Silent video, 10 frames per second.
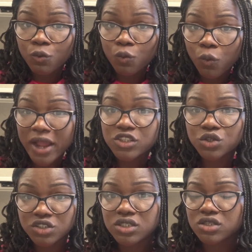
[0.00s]
by
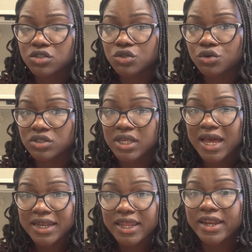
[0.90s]
studying this course,
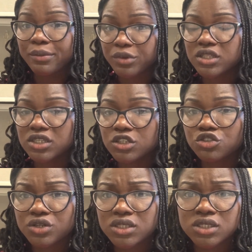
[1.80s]
and then I picked
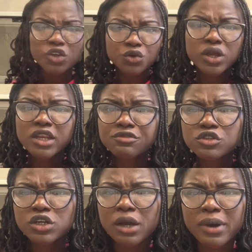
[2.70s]
interest. You can even
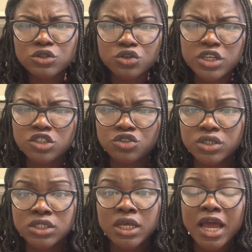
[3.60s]
talk about your
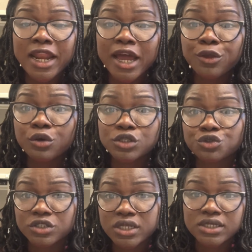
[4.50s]
interest and how you got
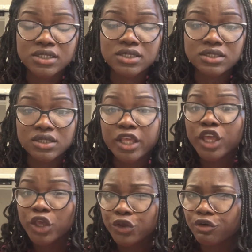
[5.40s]
interested in this thing
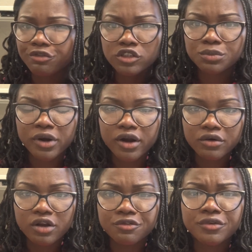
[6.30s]
in your first
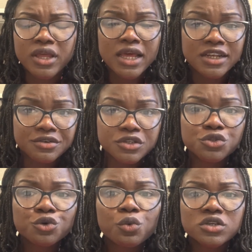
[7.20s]
paragraph. There is
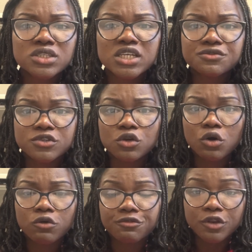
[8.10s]
no one size
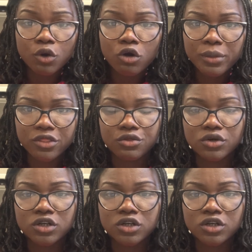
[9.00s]
fit all method.